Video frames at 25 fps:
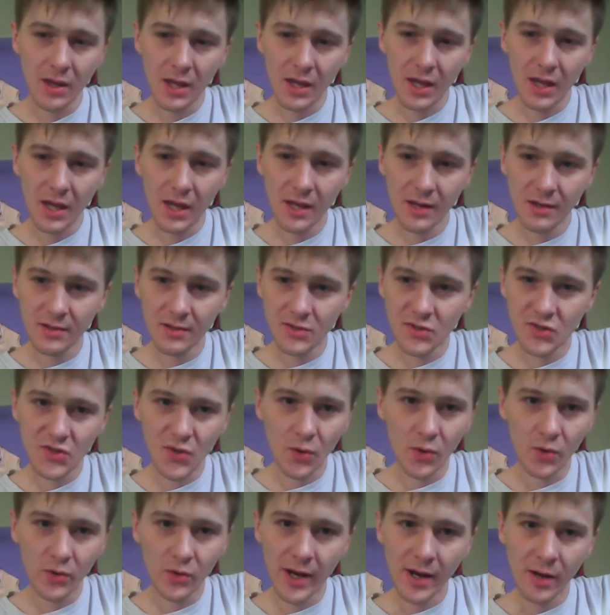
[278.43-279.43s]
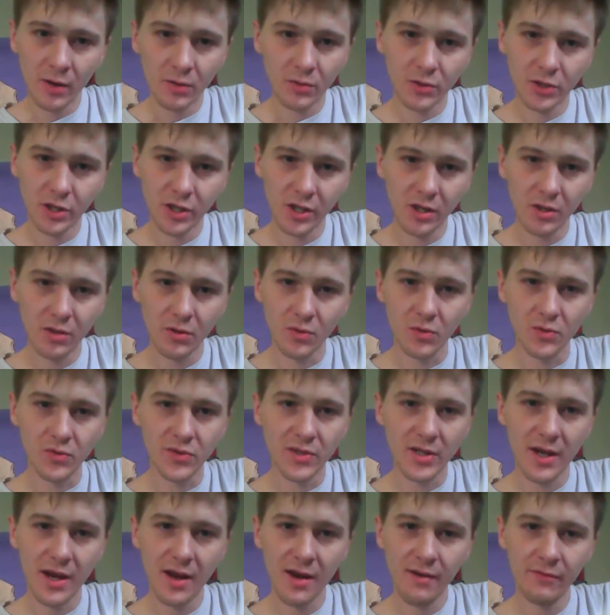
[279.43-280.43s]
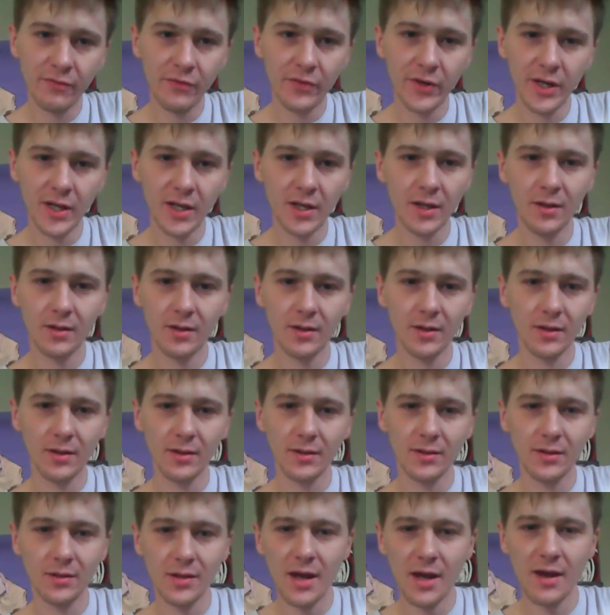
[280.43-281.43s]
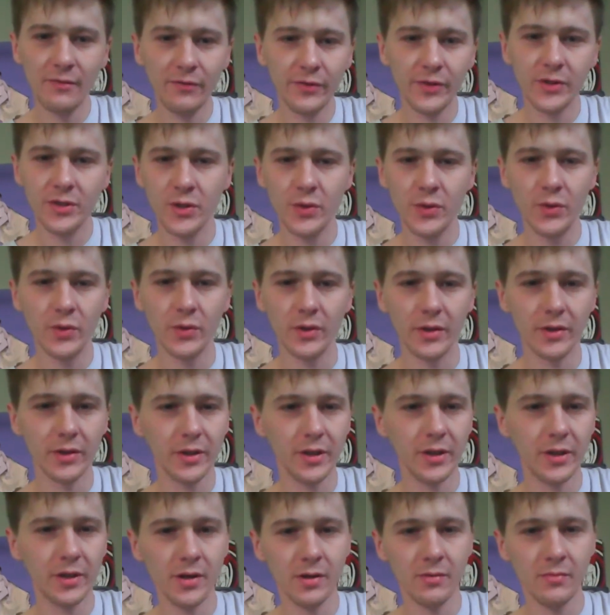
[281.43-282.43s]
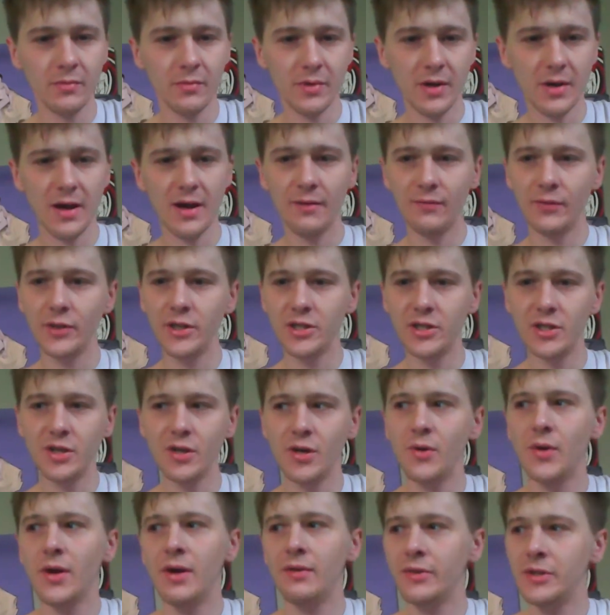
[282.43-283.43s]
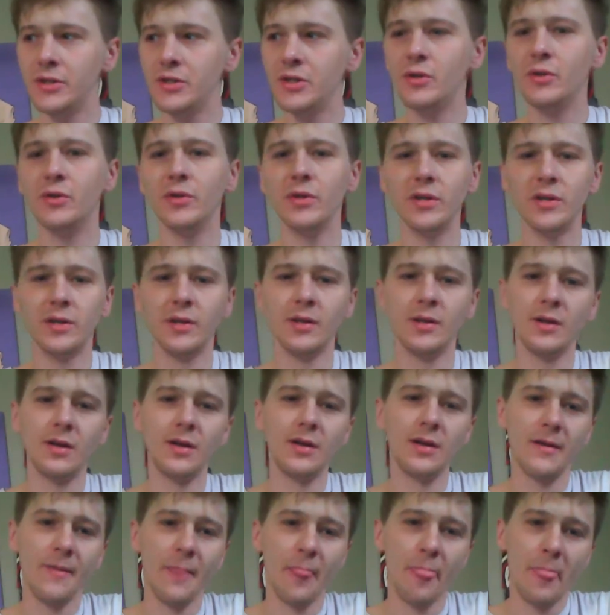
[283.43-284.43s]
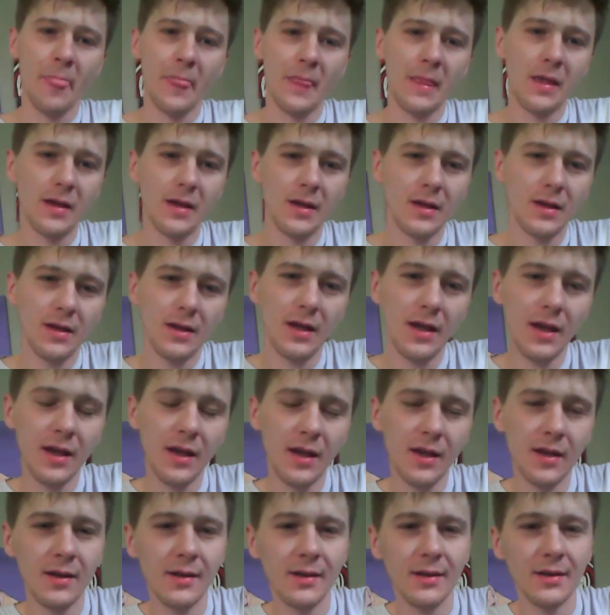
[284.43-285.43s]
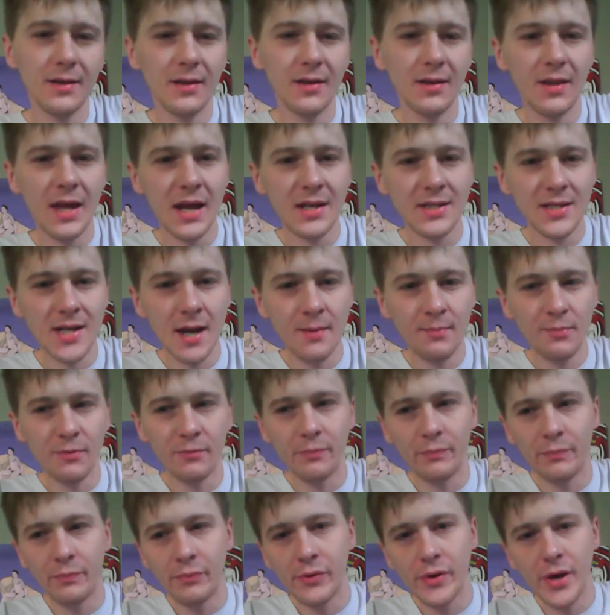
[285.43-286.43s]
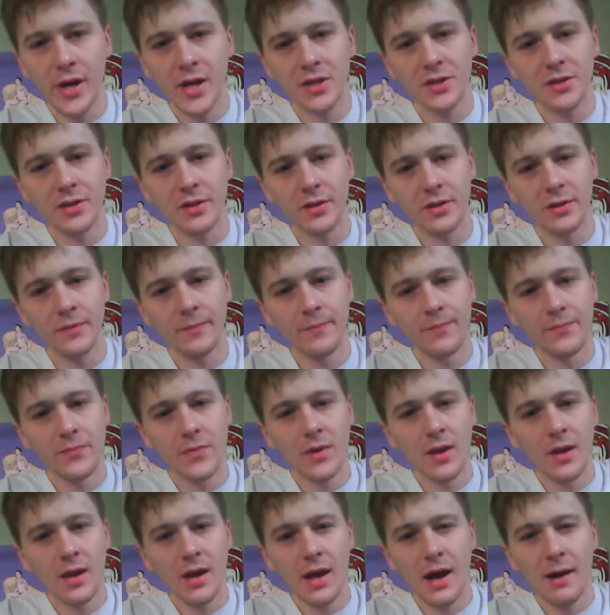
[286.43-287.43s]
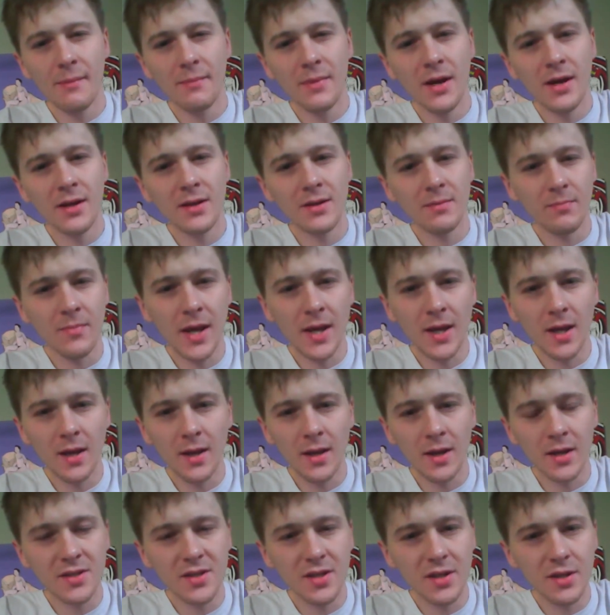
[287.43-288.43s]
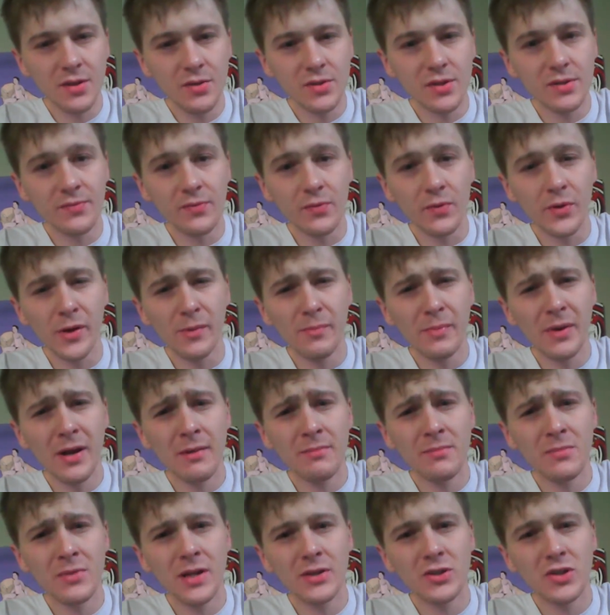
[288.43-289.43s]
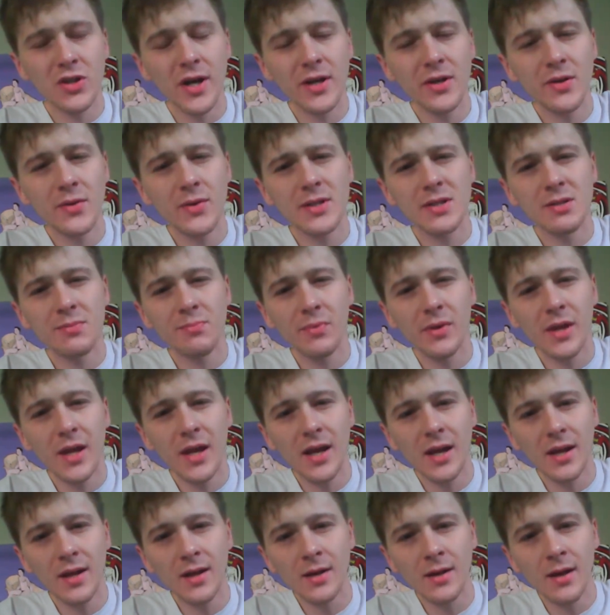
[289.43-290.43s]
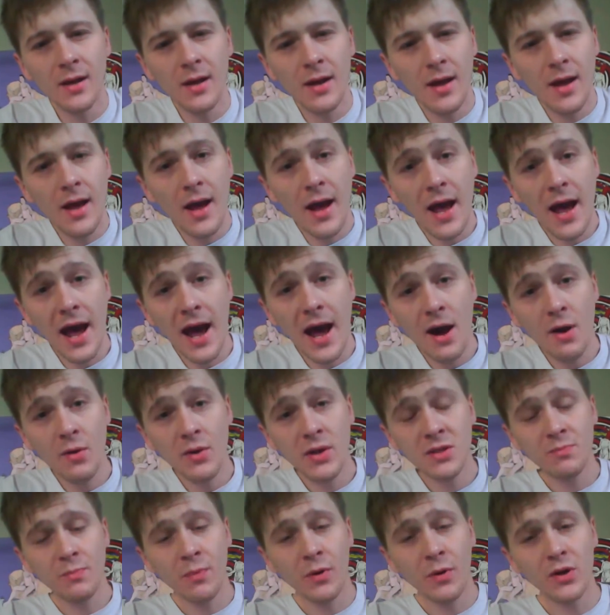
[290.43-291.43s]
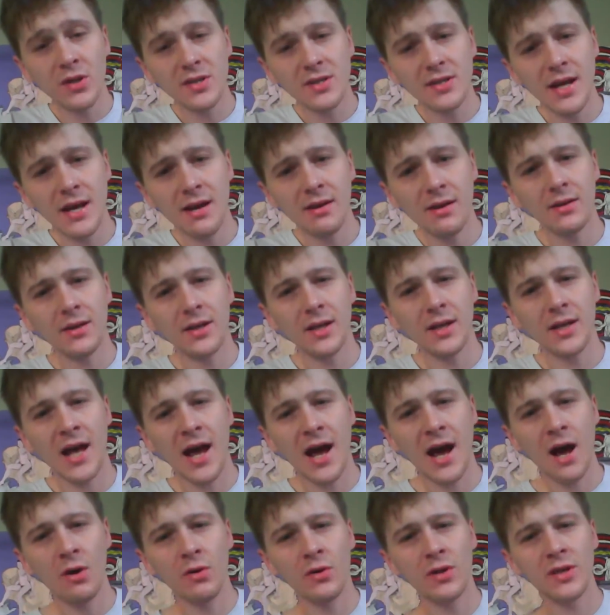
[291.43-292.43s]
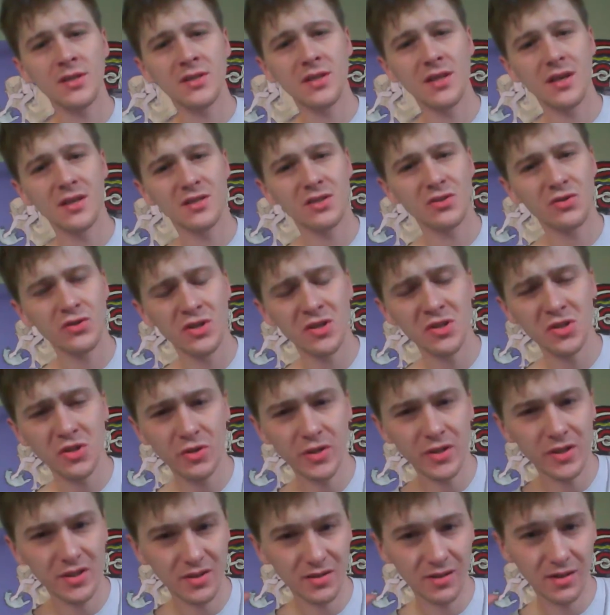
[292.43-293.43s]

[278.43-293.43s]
and sold out shows every tour, every show, every tour. And that type of pressure, I'm not making excuses for him, but I'm trying to explain how his personality and how his eccentric